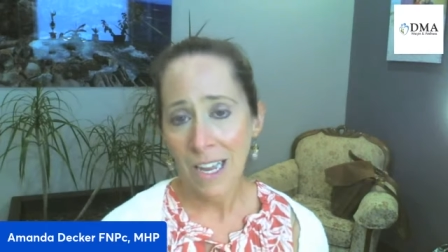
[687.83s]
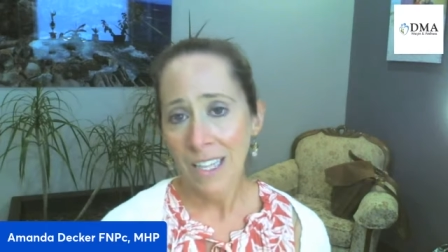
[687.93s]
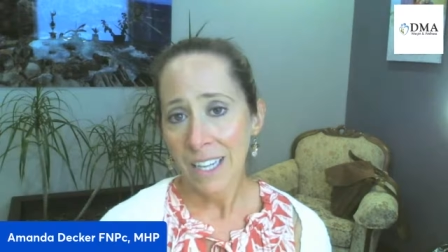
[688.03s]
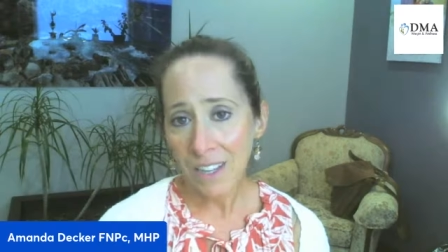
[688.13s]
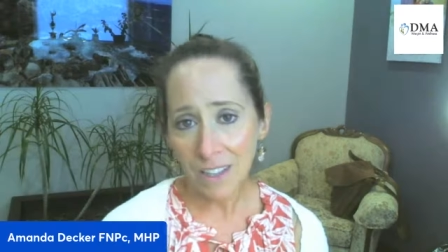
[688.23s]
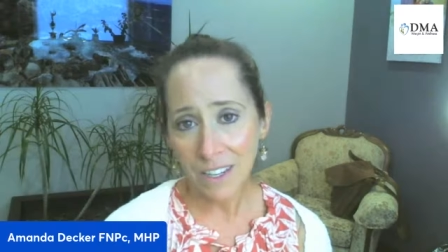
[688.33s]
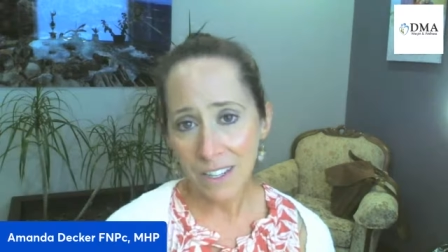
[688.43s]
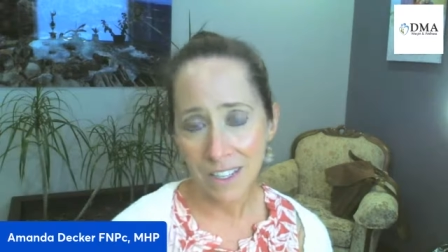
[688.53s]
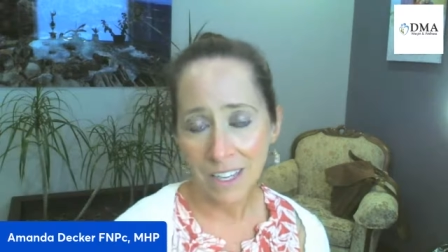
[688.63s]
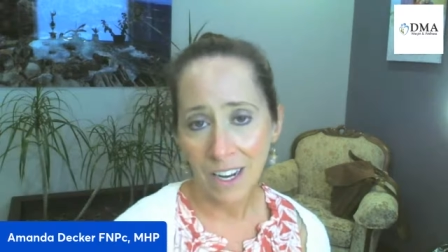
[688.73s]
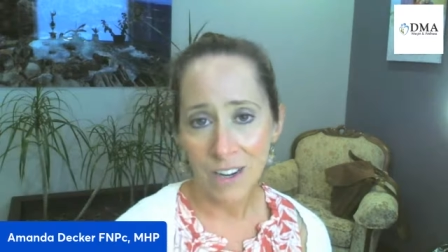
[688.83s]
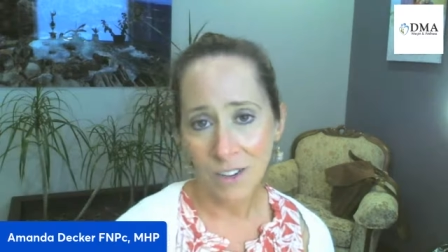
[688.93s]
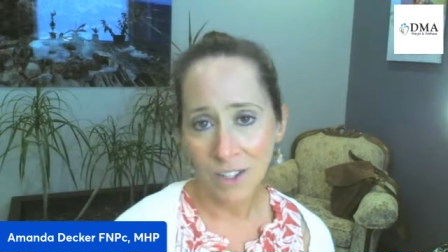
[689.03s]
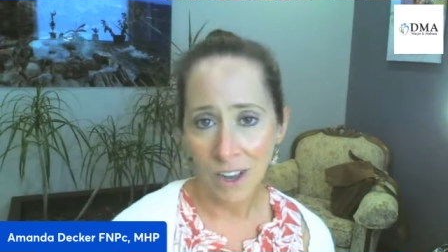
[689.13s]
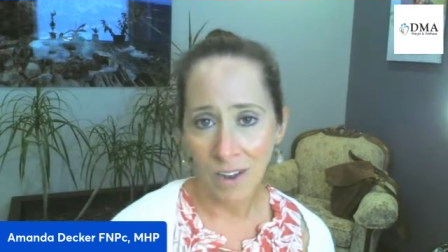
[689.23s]
Take a look at the study
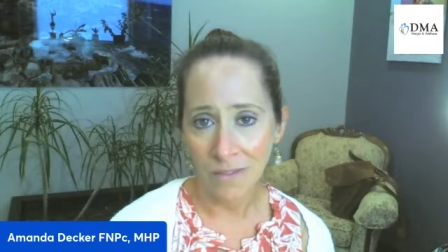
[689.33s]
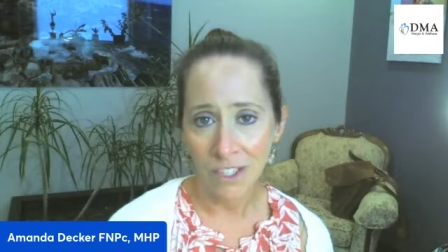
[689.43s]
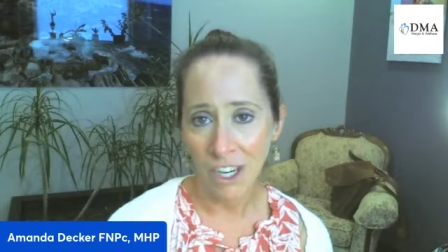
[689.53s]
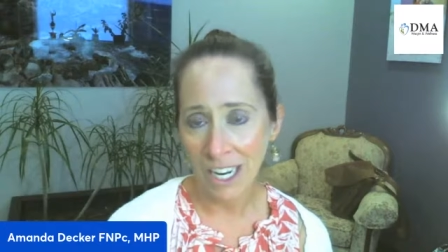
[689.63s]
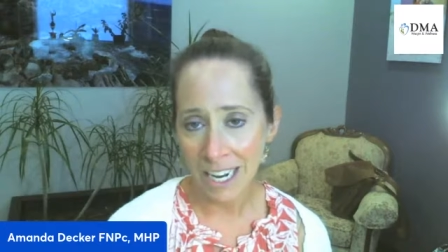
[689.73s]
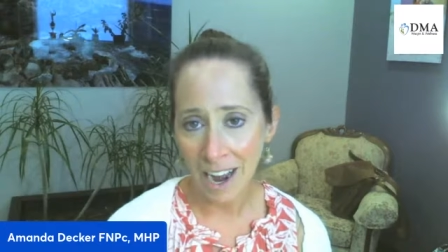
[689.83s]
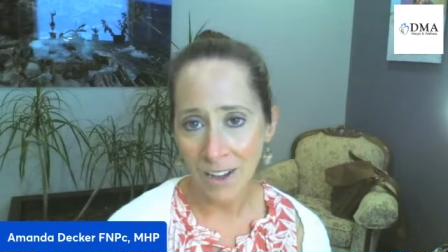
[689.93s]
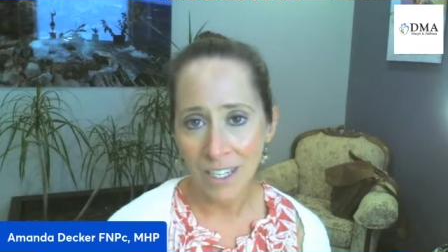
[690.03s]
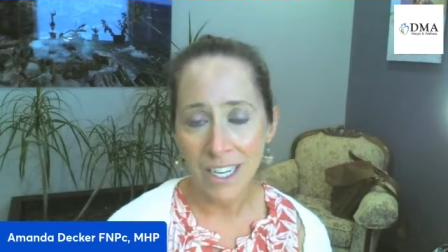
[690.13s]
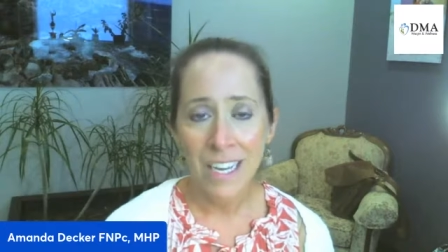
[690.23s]
yourself, check it out,